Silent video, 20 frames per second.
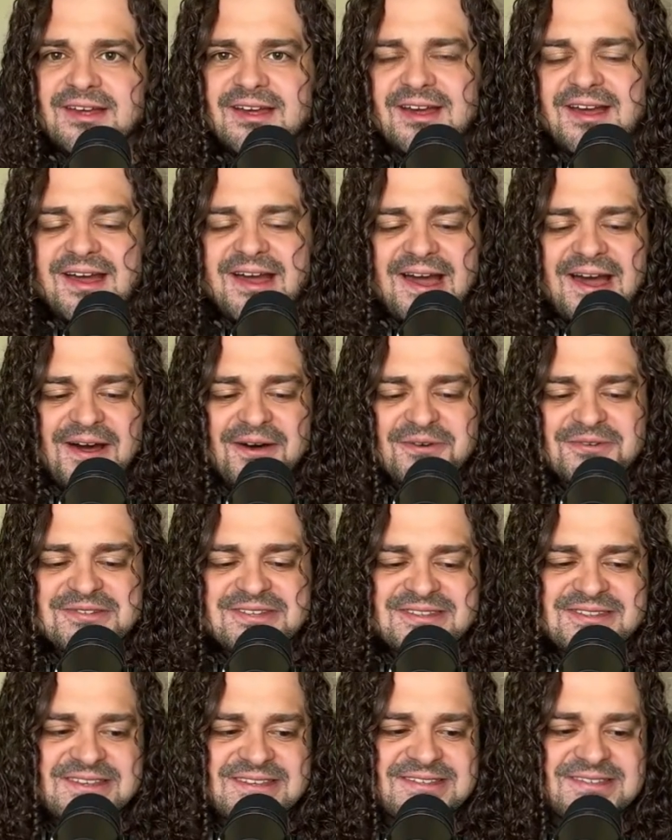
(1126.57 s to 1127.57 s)
How
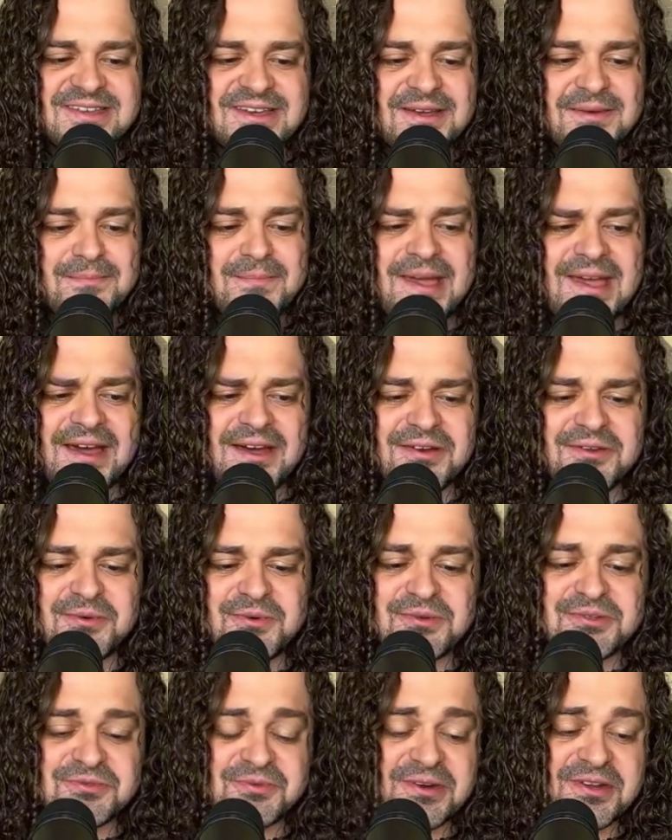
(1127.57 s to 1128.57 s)
did this man who
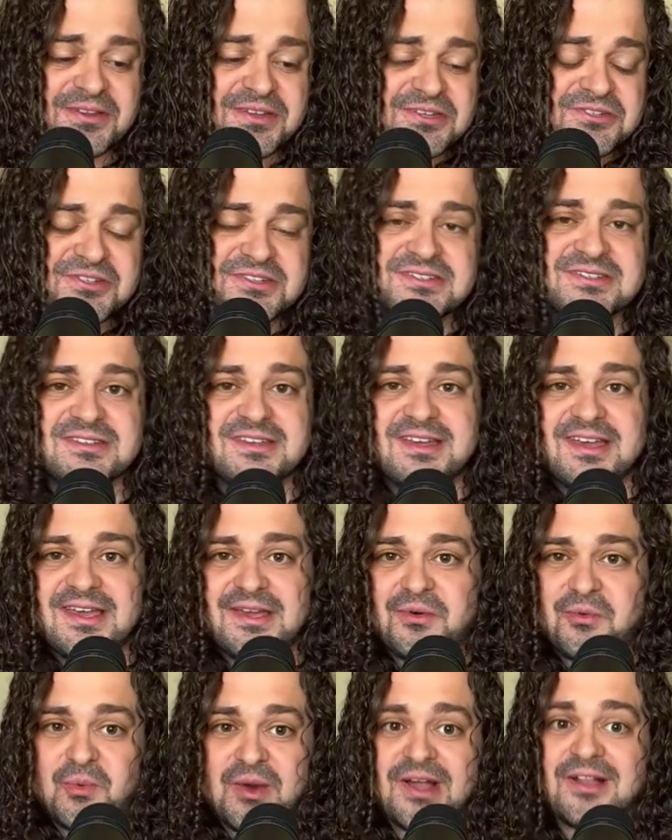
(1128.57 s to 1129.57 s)
was really just
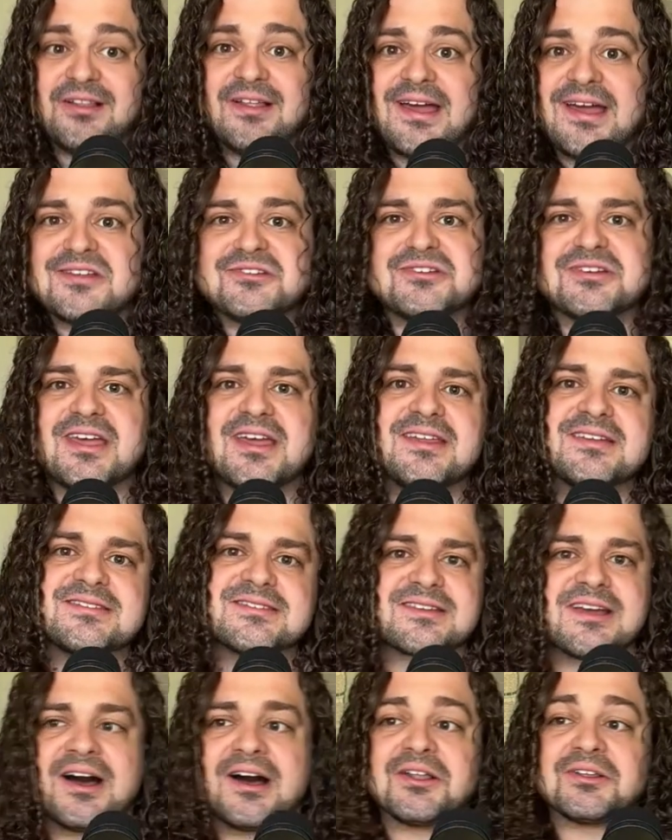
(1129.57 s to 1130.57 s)
a well-educated
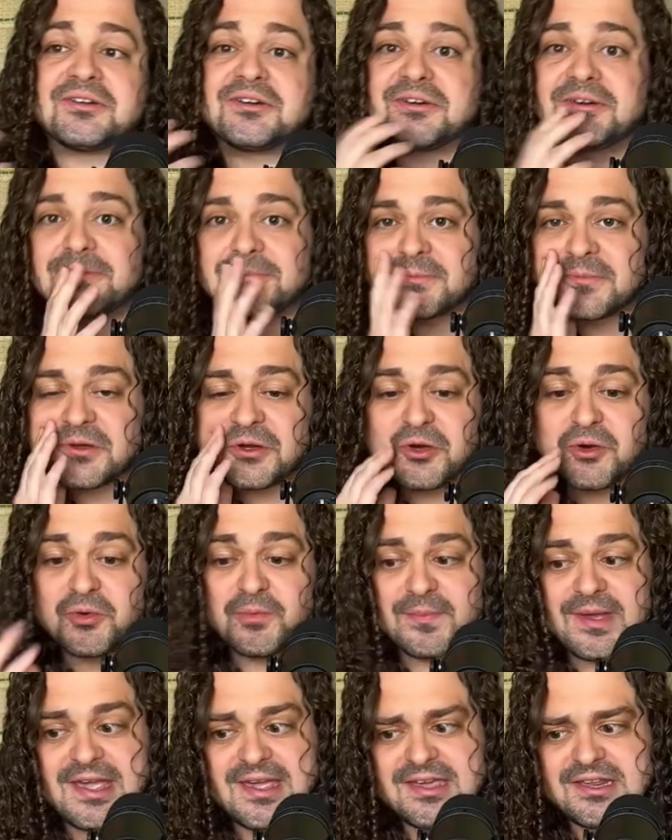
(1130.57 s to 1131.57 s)
scholar, who
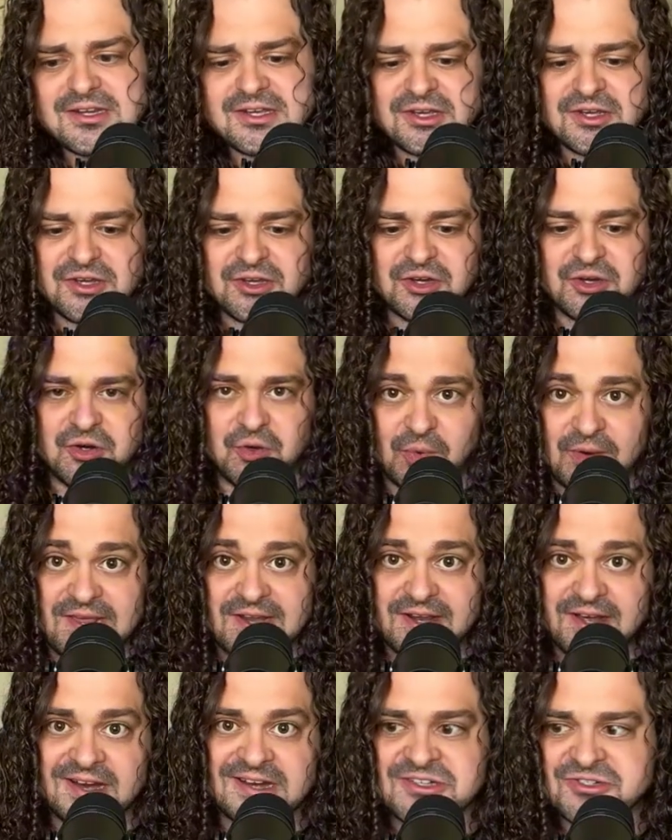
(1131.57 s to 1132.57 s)
made
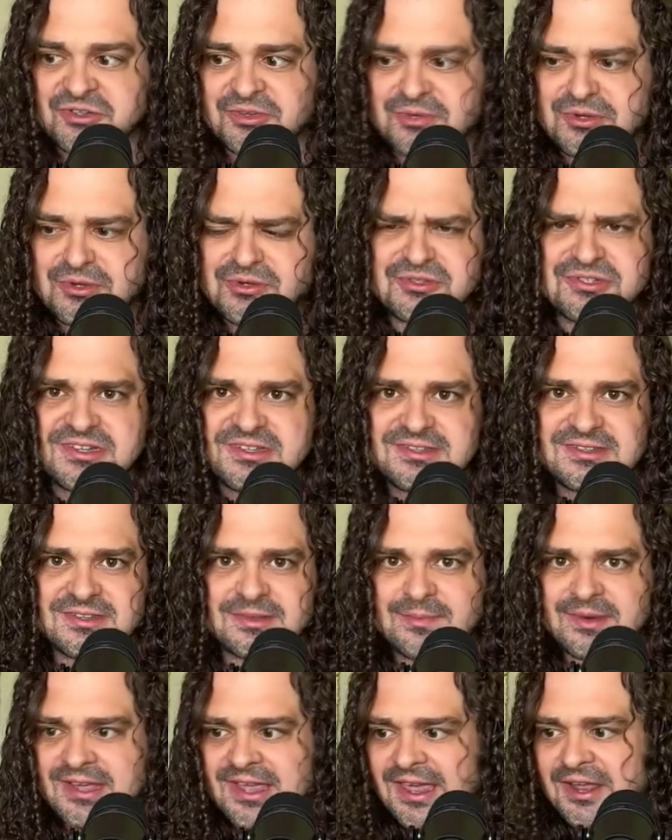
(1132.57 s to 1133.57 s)
great contributions,
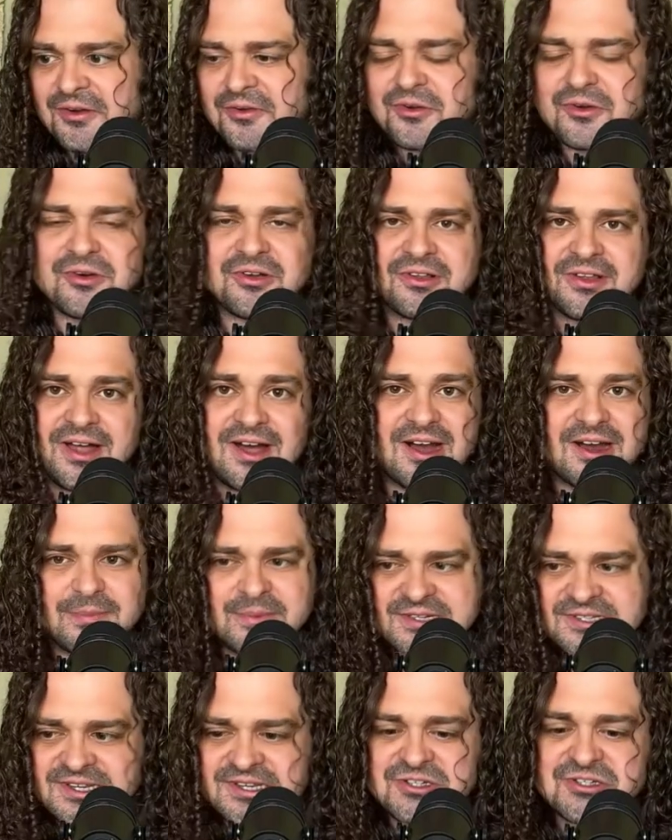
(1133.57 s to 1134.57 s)
the mechanical clock
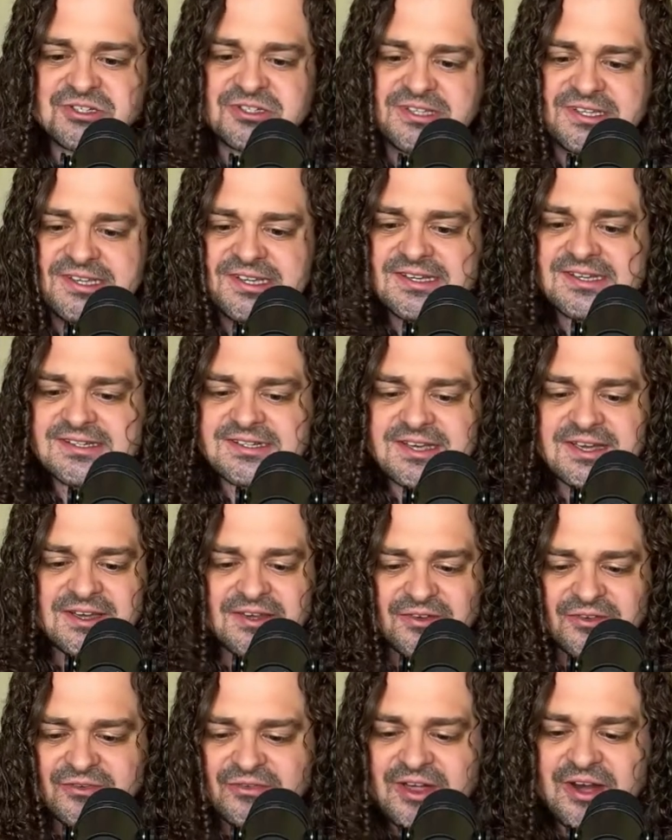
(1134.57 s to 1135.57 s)
potentially, and
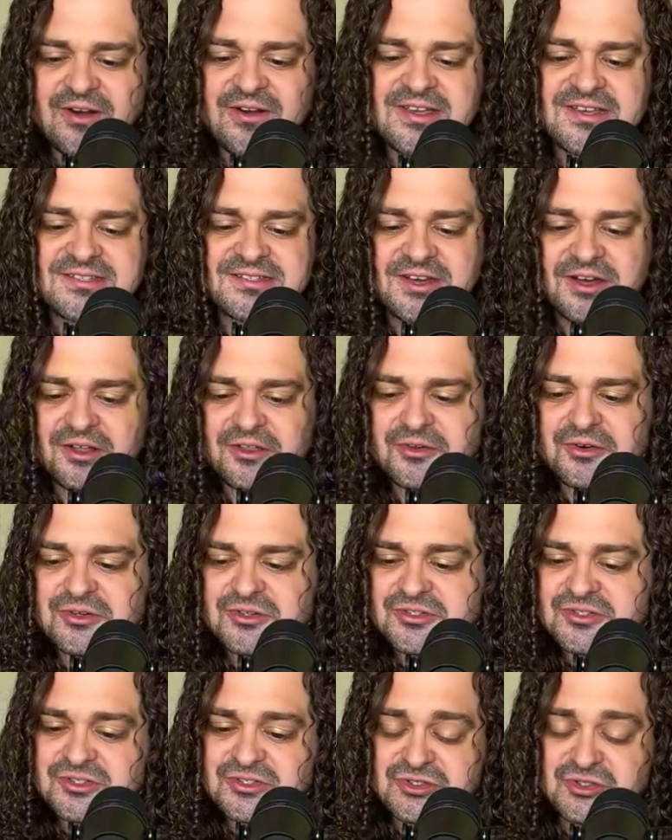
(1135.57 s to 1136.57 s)
various
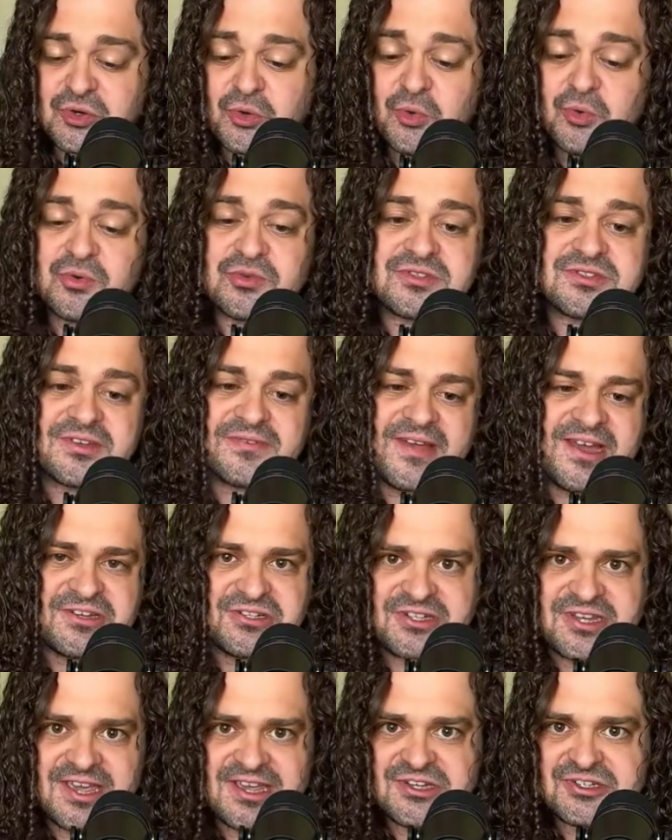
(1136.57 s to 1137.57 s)
other tools of
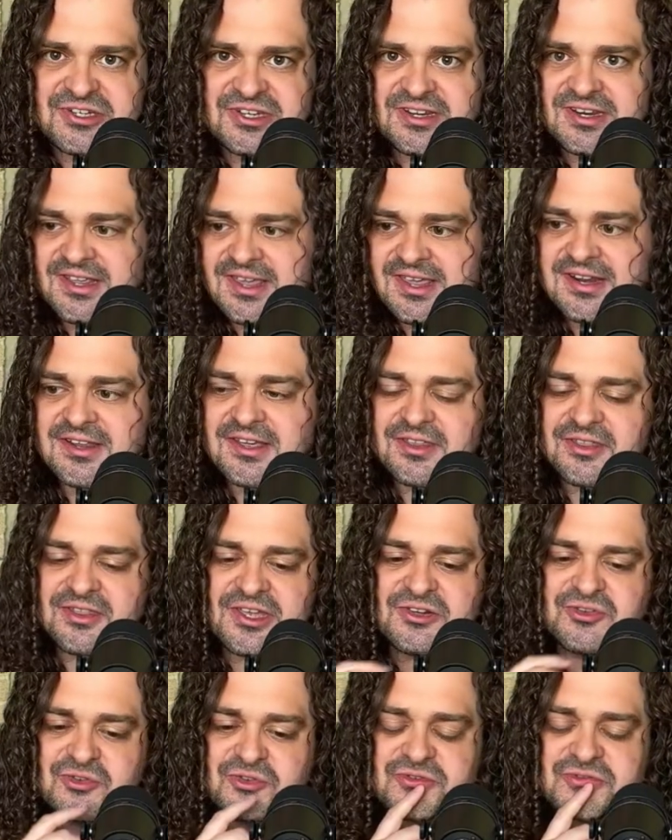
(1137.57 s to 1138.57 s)
education in
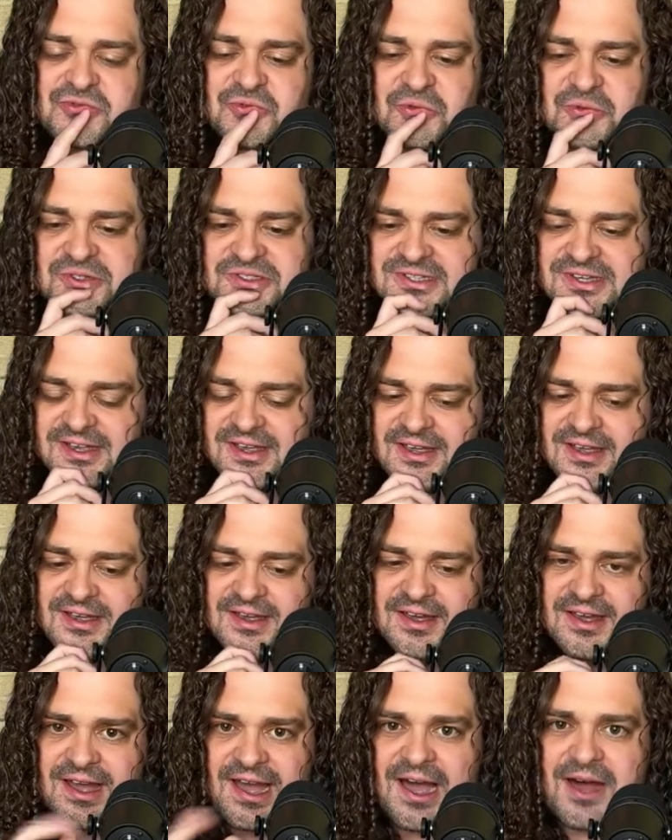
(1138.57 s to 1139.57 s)
cathedral schools,
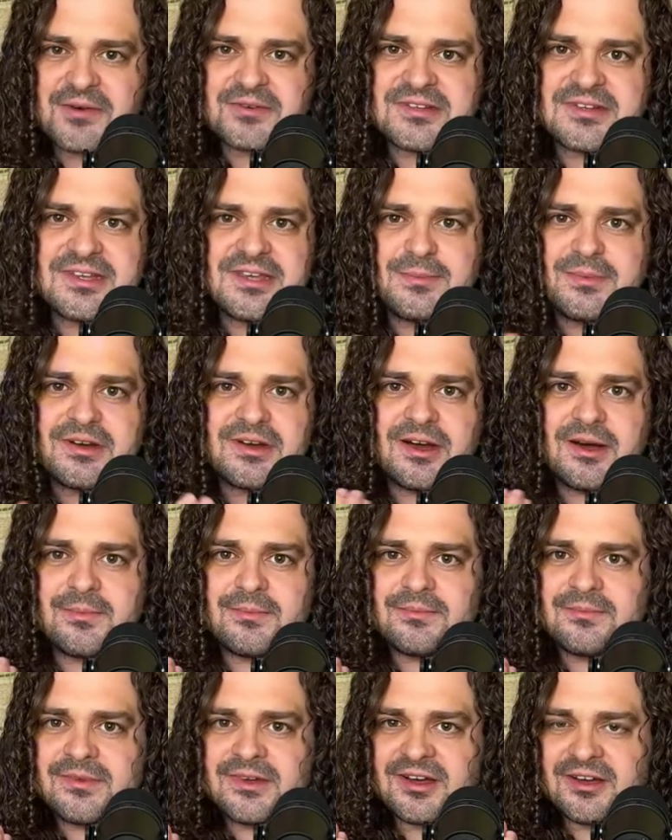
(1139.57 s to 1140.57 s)
how did he
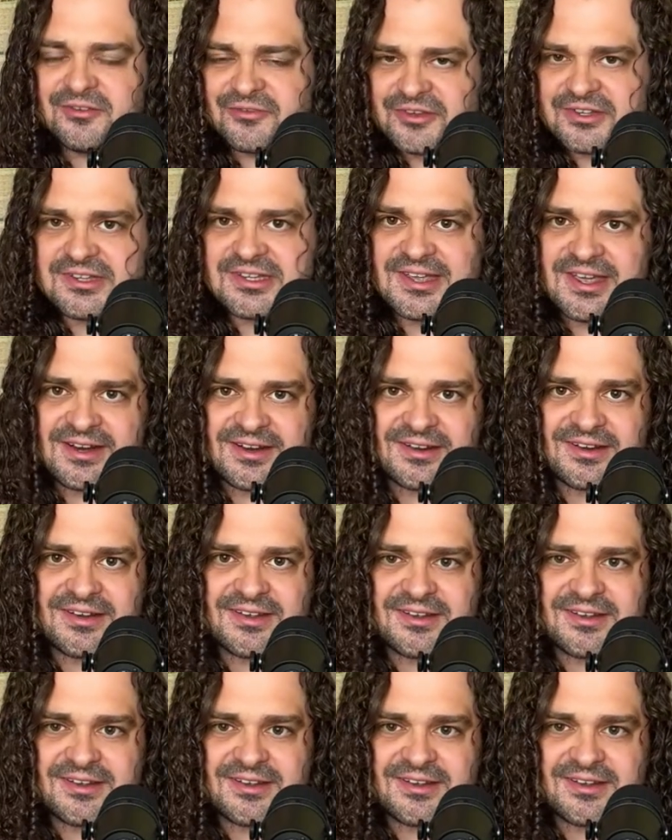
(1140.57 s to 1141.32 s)
become affiliated